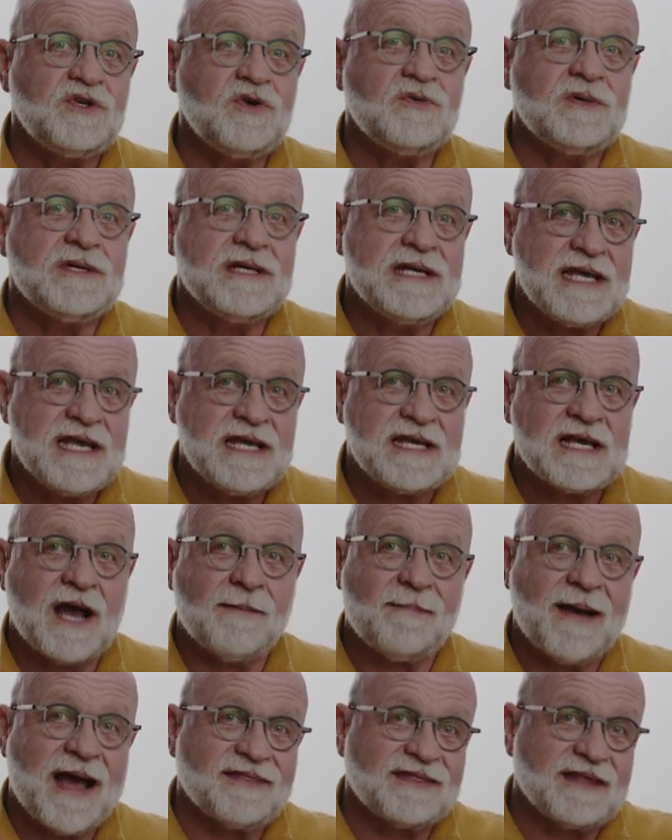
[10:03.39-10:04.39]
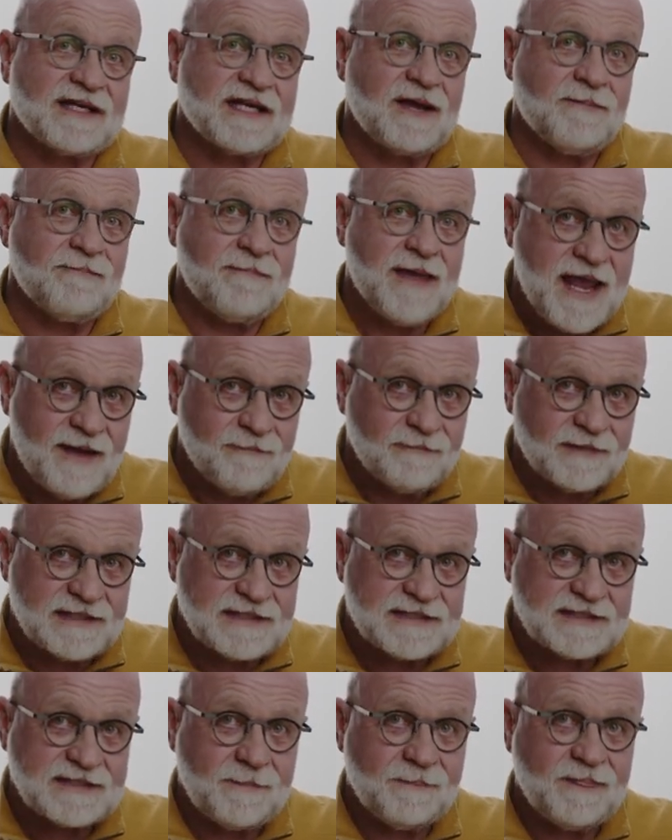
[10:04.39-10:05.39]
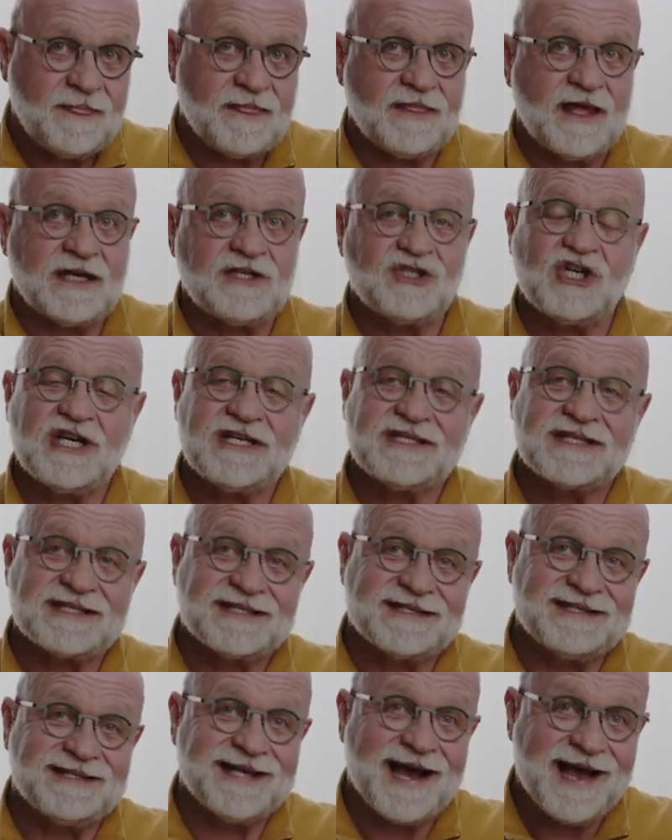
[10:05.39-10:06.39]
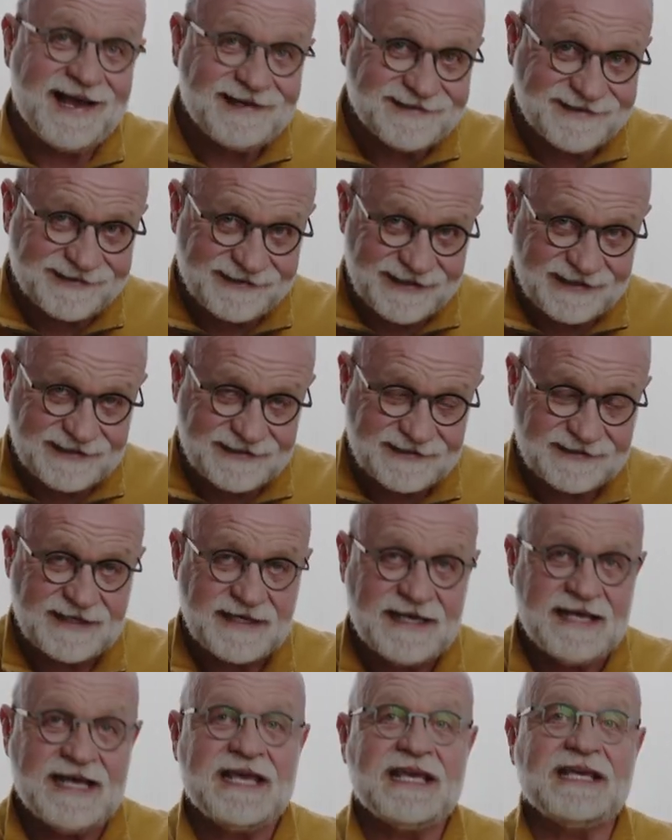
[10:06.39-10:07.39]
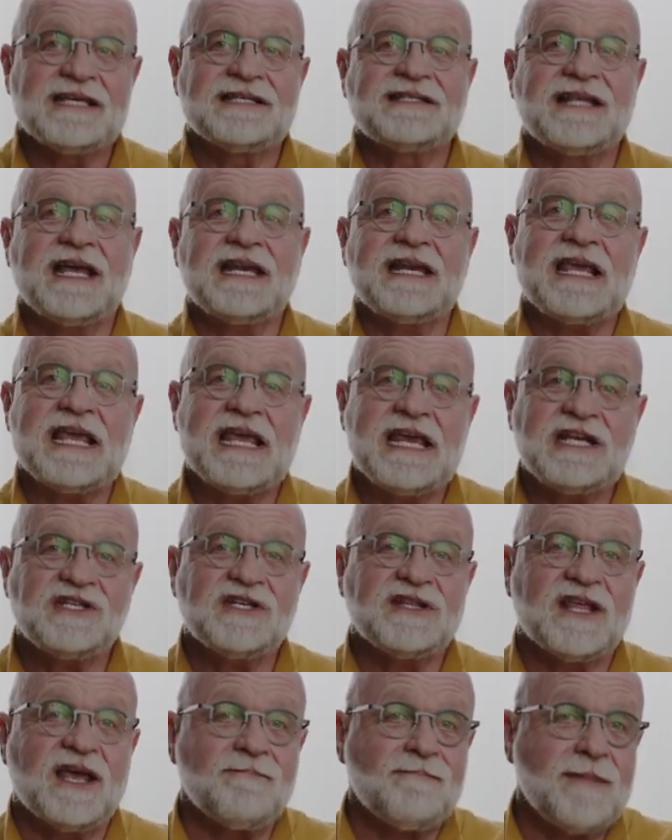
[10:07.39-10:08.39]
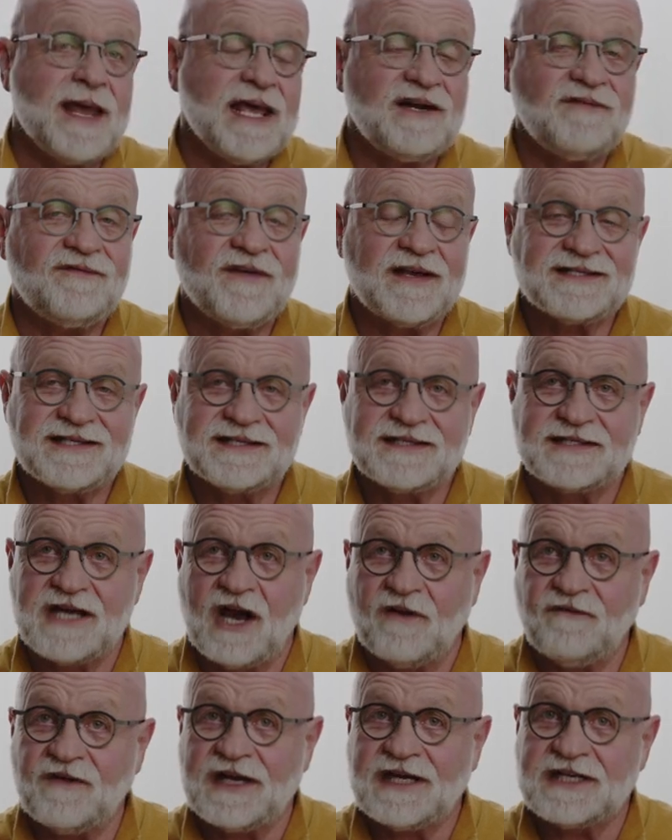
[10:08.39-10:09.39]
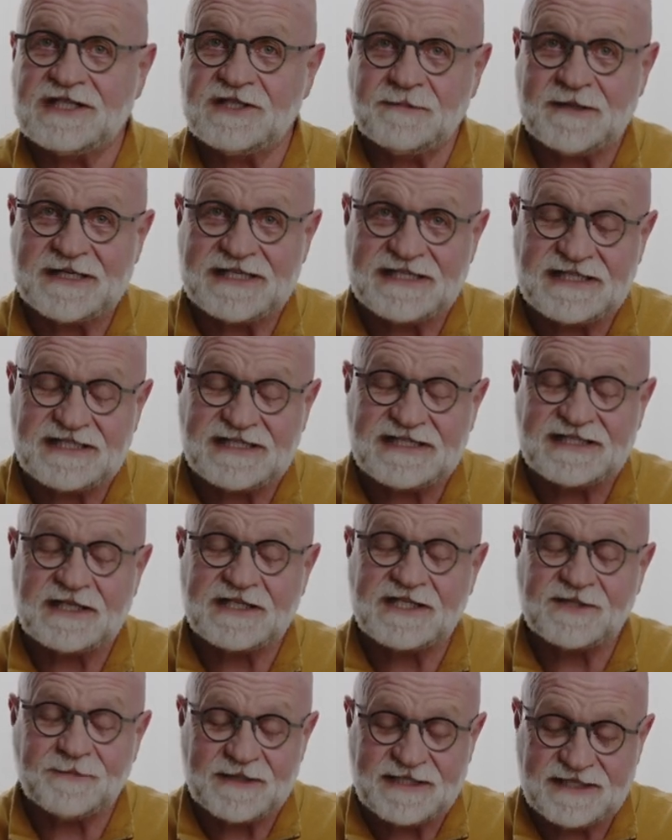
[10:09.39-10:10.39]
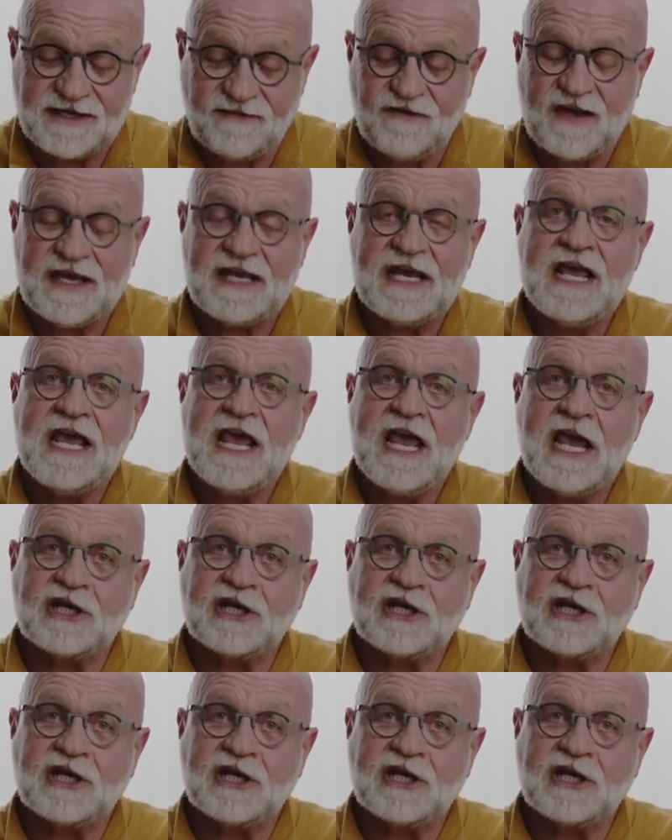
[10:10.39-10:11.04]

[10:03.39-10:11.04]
unique about the commandments that Jesus does list is that each of them manifests itself in a spe- specific,